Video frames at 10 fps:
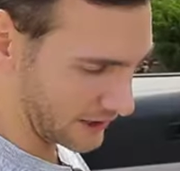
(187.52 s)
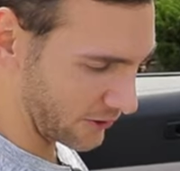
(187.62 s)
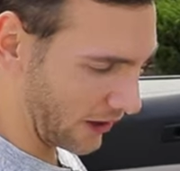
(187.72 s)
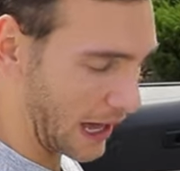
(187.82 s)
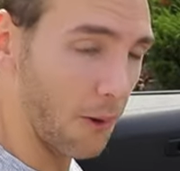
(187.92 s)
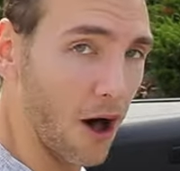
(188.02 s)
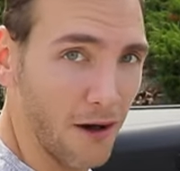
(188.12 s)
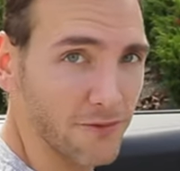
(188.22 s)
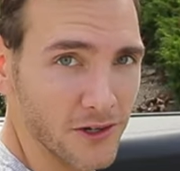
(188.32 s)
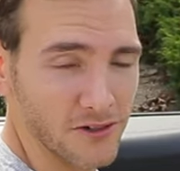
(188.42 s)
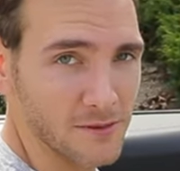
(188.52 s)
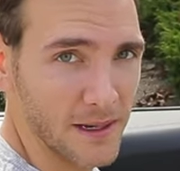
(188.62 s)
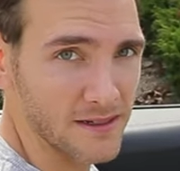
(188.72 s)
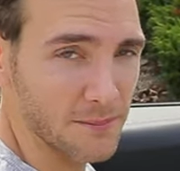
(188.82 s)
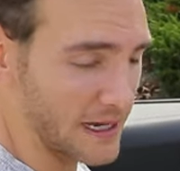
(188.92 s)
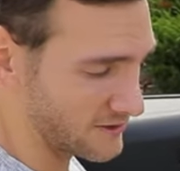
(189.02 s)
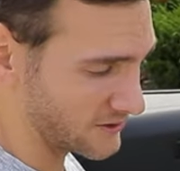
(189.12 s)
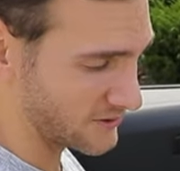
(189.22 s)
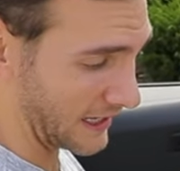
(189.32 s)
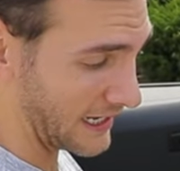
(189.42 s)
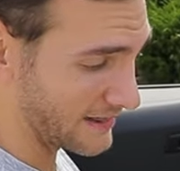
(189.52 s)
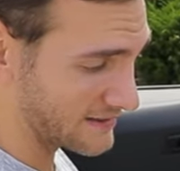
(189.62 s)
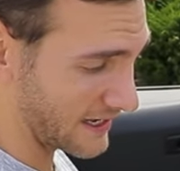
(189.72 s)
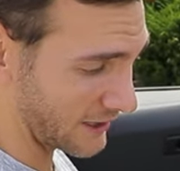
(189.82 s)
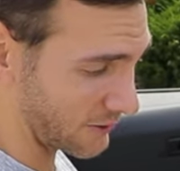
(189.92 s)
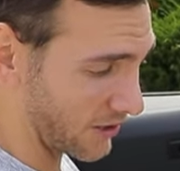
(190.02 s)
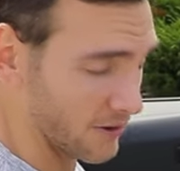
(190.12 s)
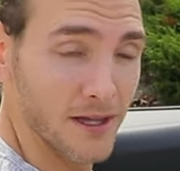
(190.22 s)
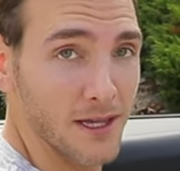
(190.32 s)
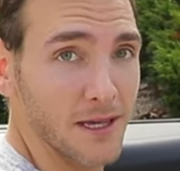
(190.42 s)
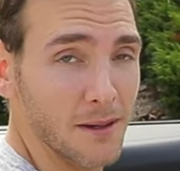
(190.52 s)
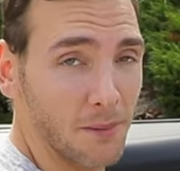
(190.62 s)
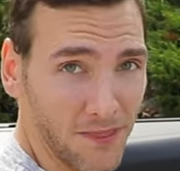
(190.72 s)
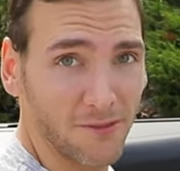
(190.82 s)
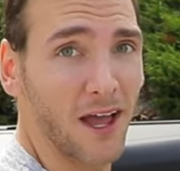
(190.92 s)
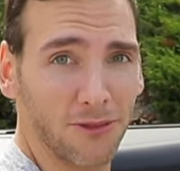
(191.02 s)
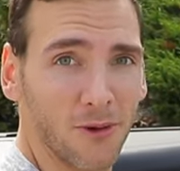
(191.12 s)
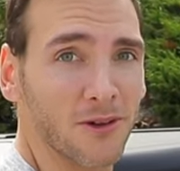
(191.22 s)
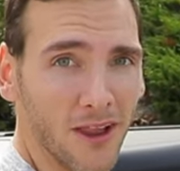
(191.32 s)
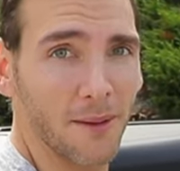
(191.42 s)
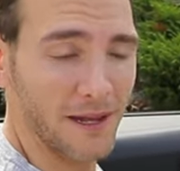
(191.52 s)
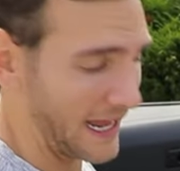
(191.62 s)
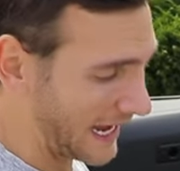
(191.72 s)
I don't know how often you're expecting passengers in the second row, but they've got their own climate